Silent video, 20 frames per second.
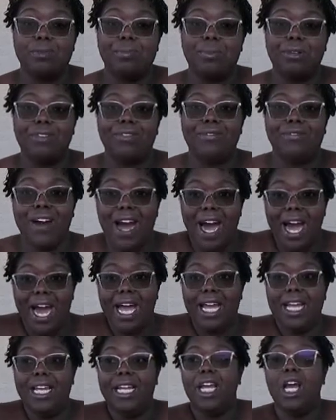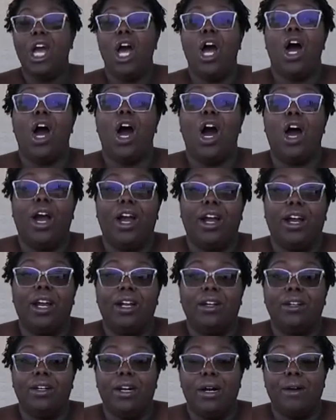provide our
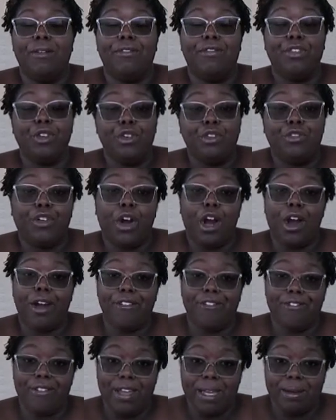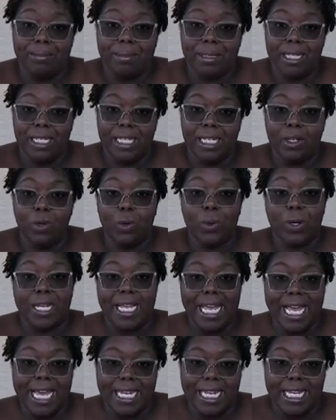food for our family
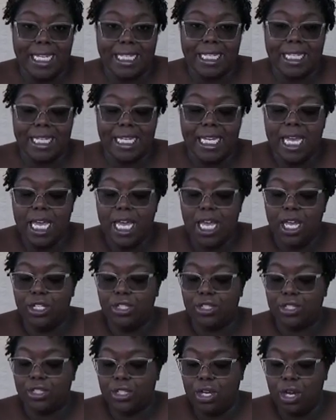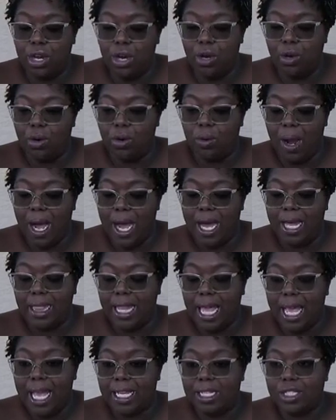organically. So I
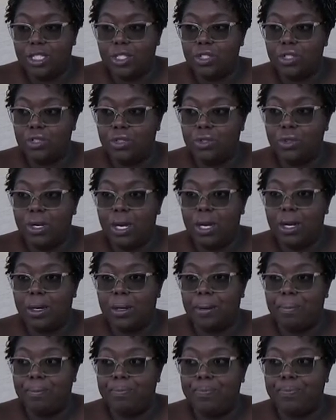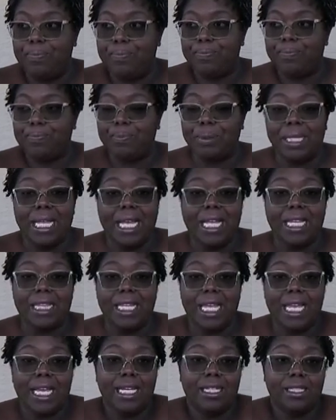like to plant
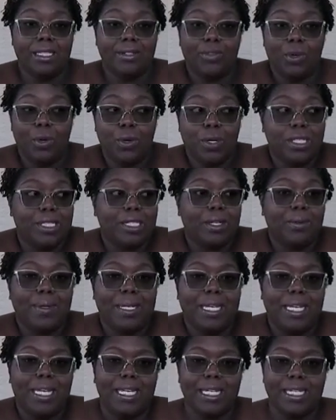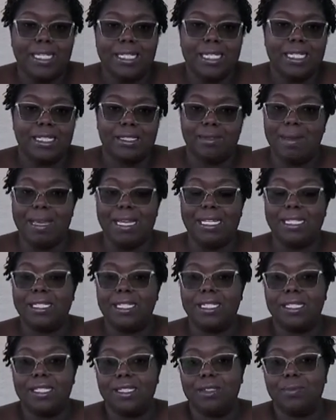things, of course, that we eat. It doesn't make
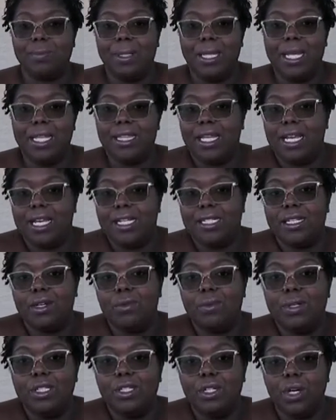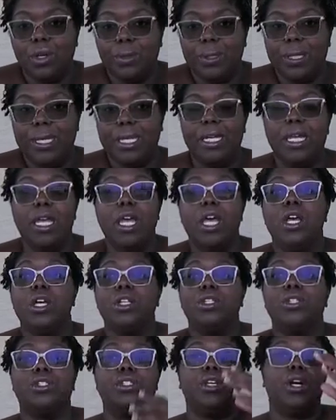sense to plant things that we don't eat.
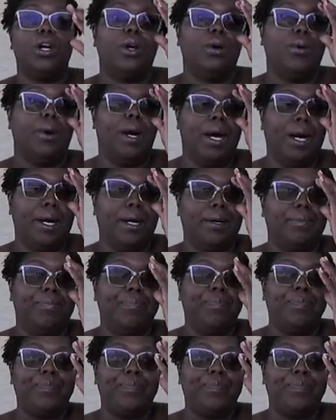So